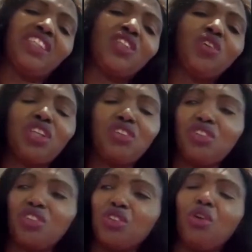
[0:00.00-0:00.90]
So they will
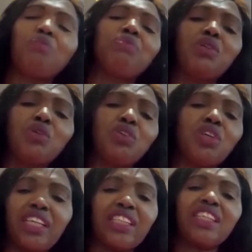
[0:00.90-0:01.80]
not be look
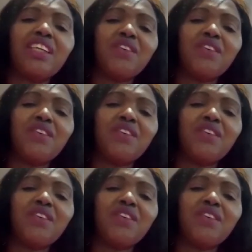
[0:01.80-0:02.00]
like